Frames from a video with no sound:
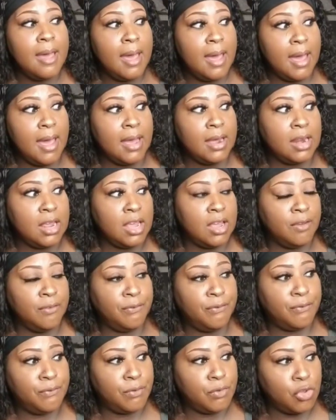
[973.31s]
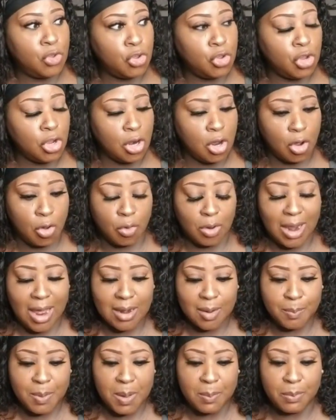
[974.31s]
and if a
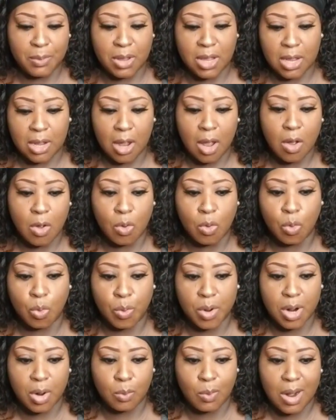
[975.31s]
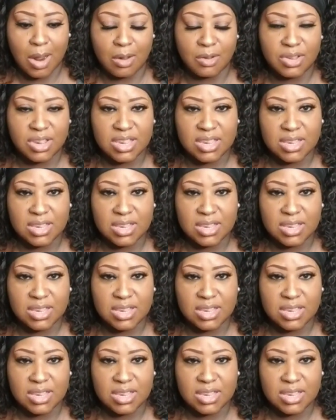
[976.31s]
lot of people get hungry around.